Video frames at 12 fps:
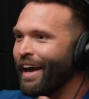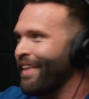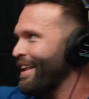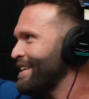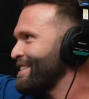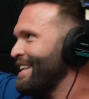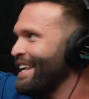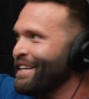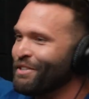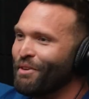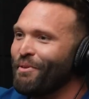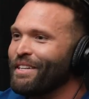and then his gis
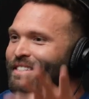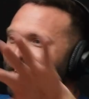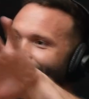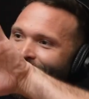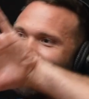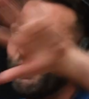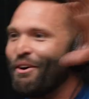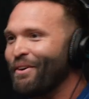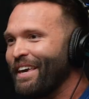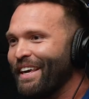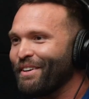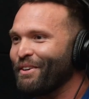on one side, no
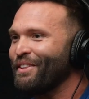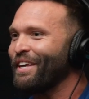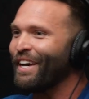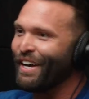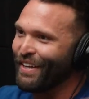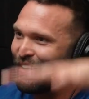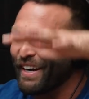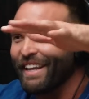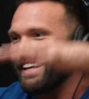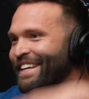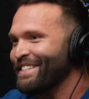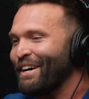gi on the other, and
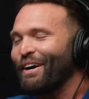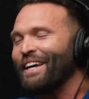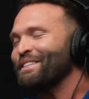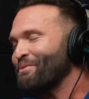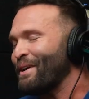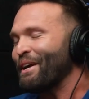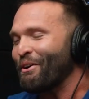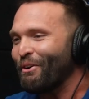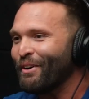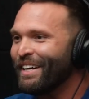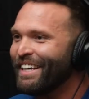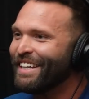then it's really cool.
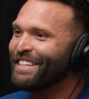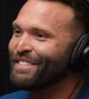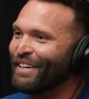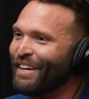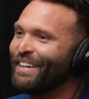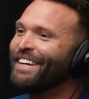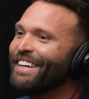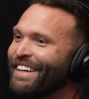So,